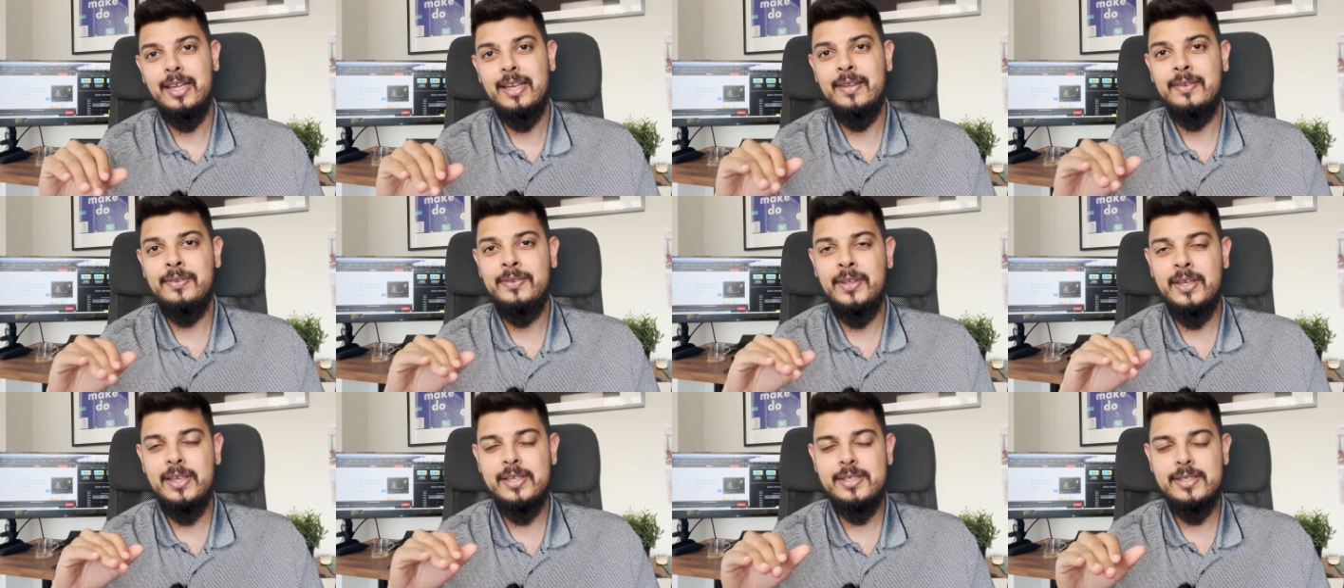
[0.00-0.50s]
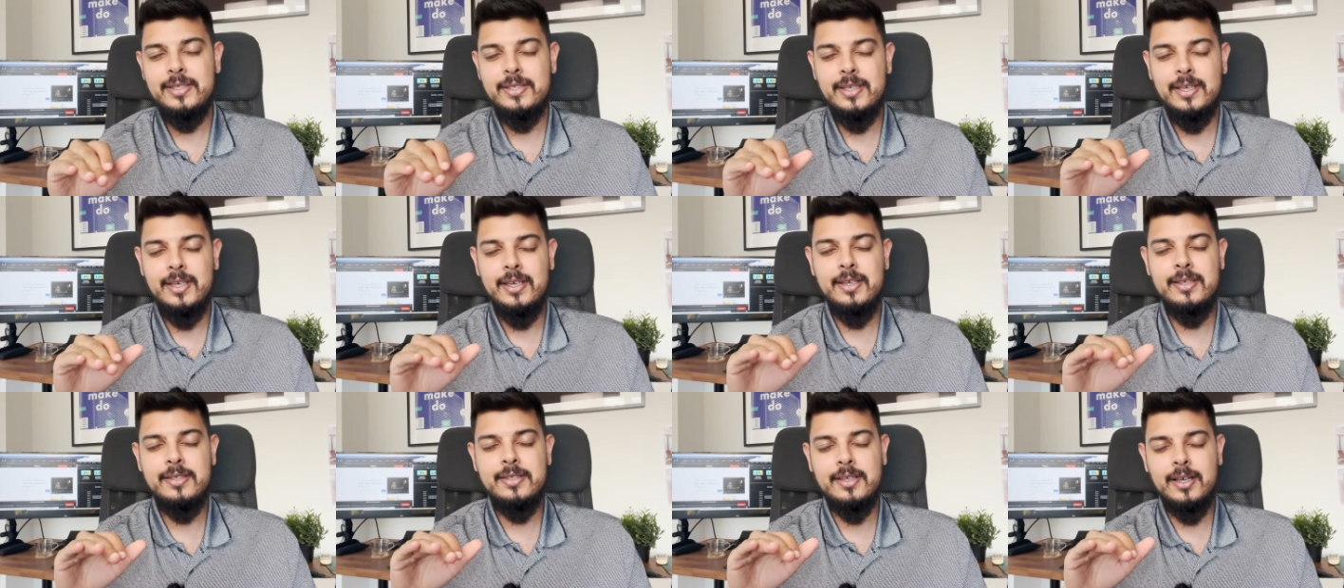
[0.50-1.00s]
This
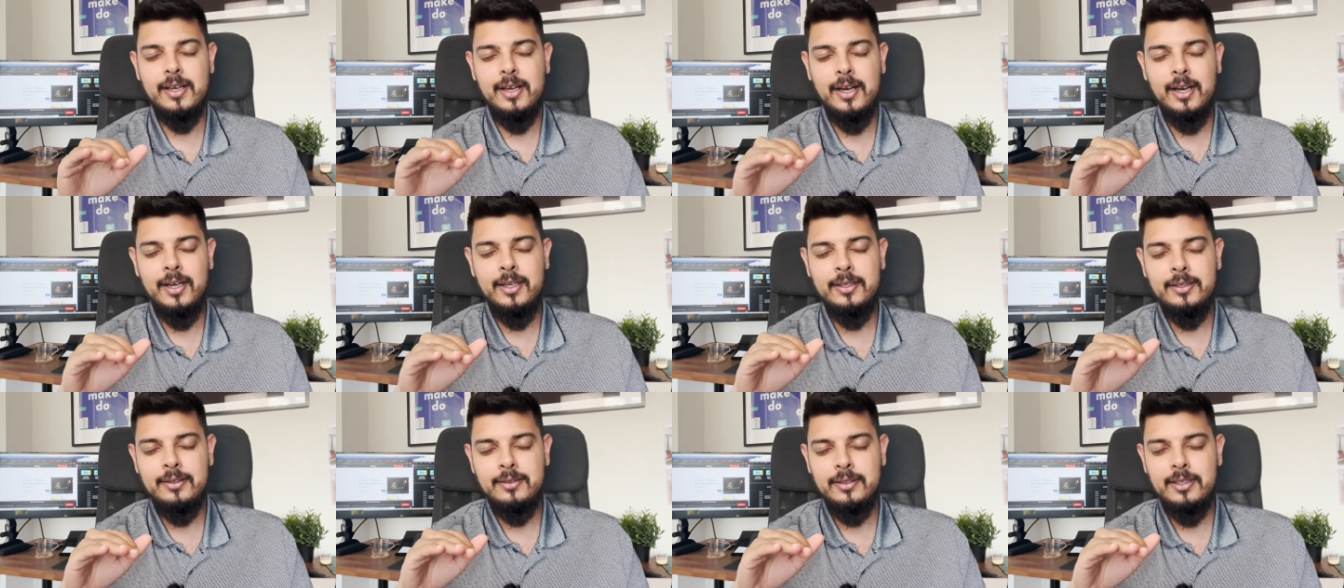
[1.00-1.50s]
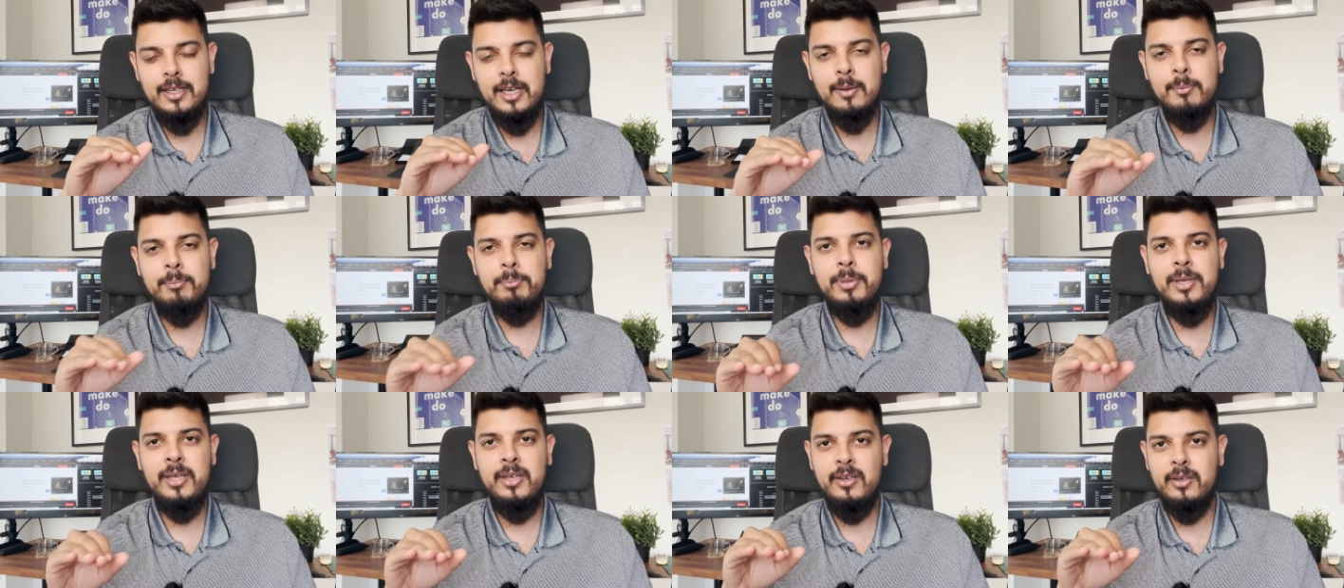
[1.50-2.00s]
is
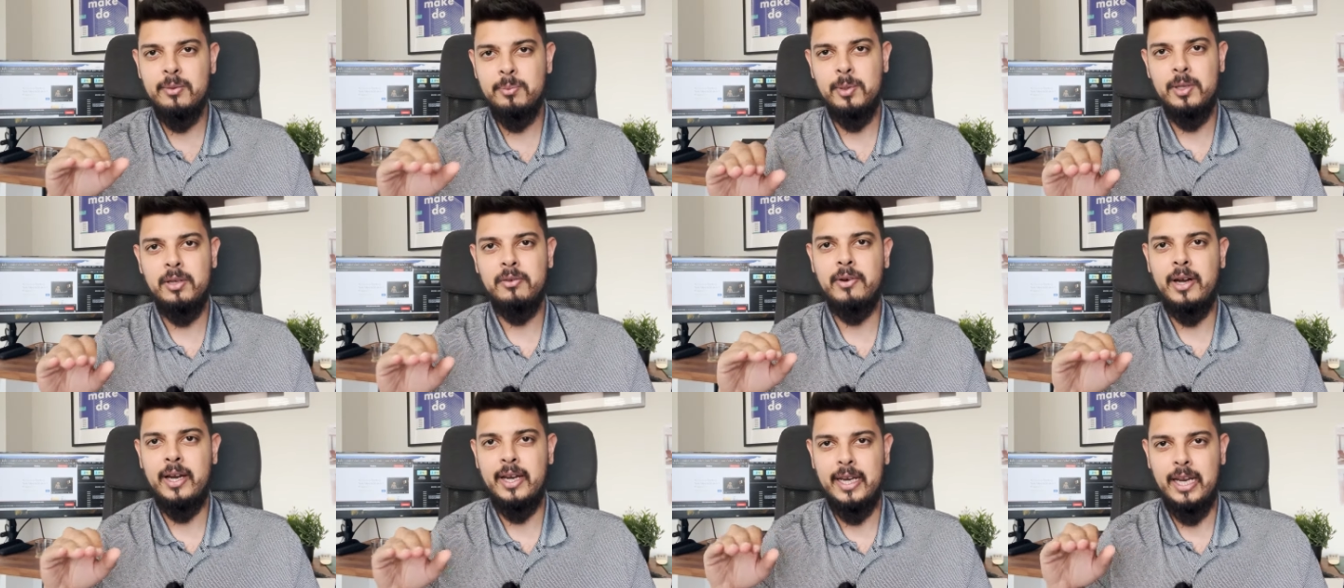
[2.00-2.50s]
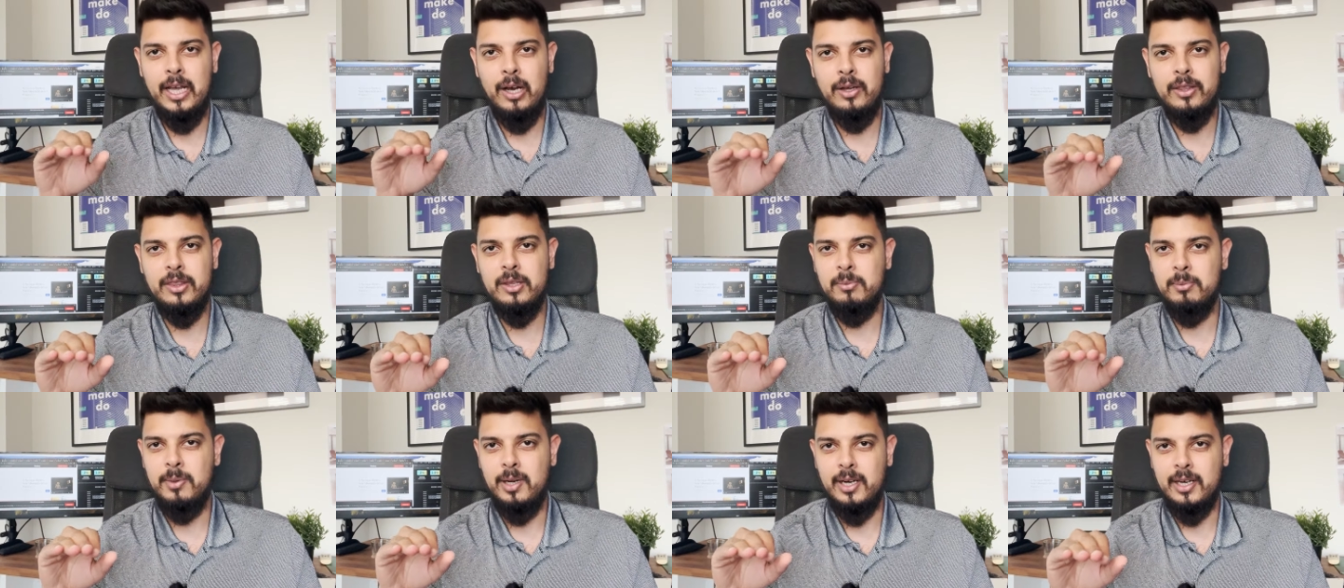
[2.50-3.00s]
uncompetable right now in
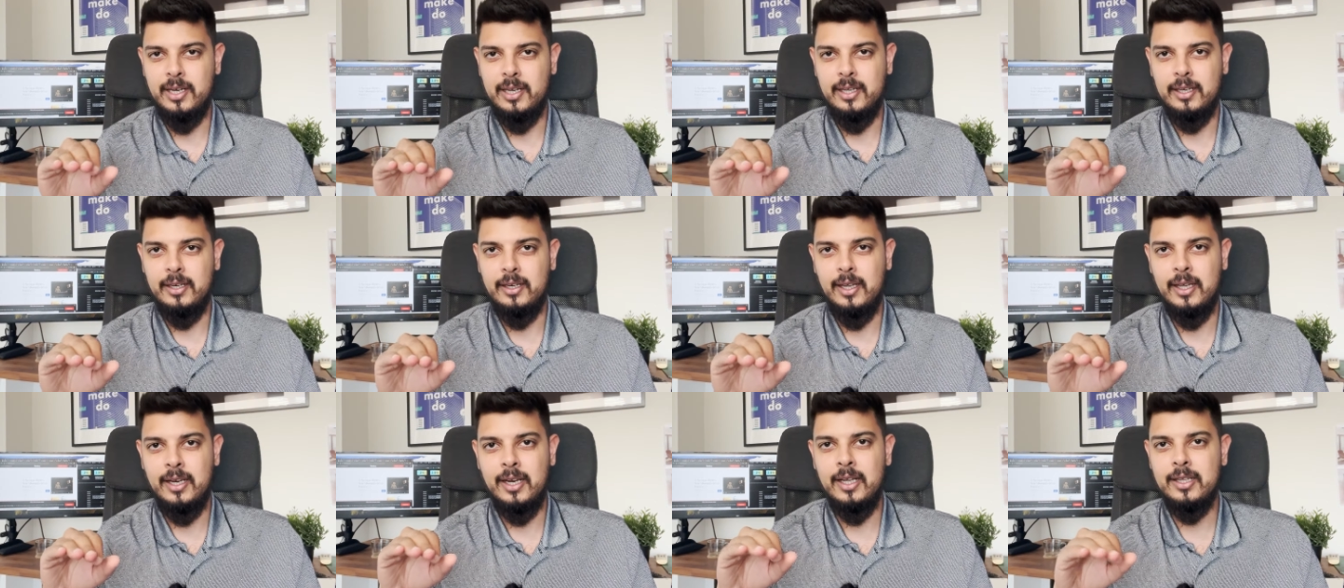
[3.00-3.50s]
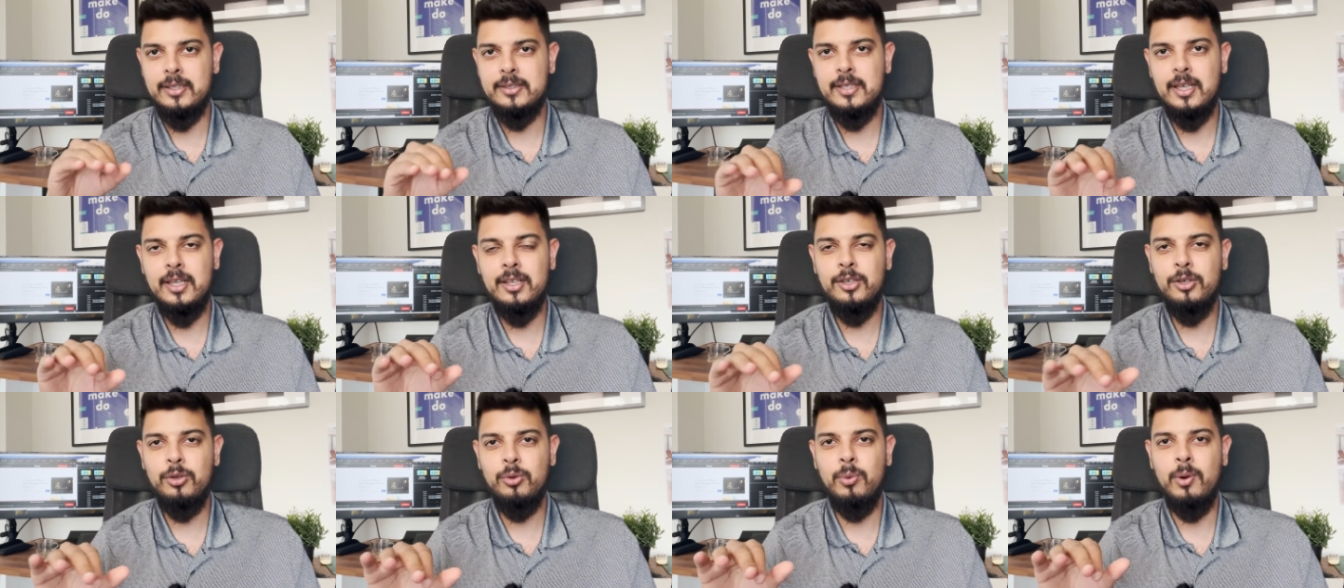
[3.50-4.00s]
the market and I'll
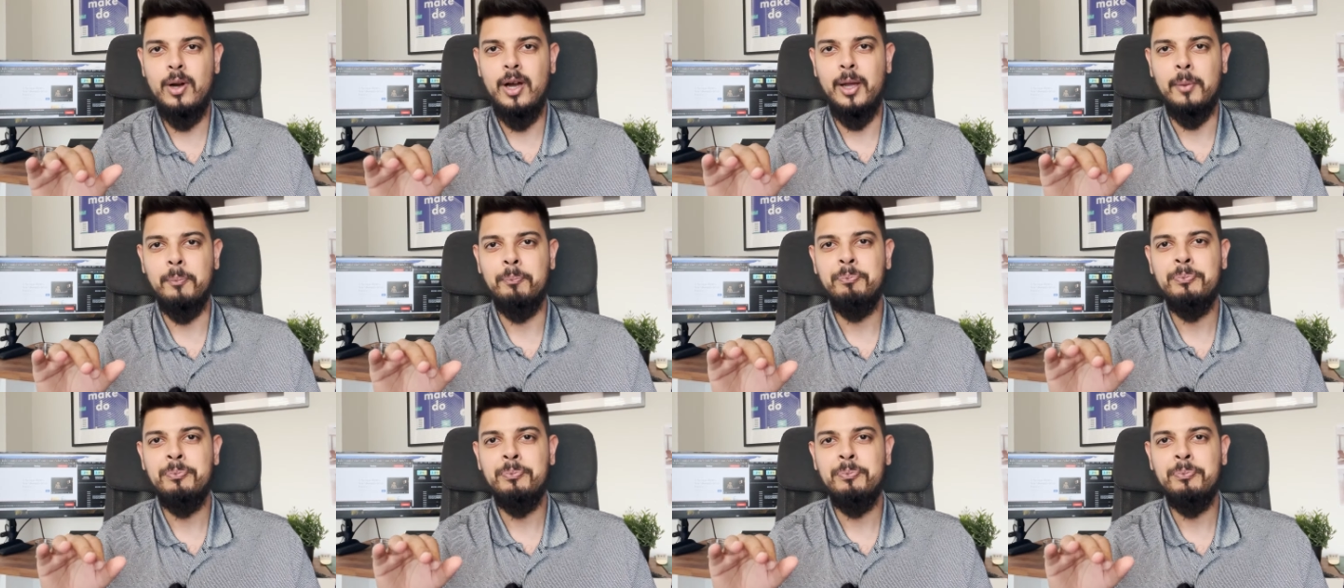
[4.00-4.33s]
tell you why.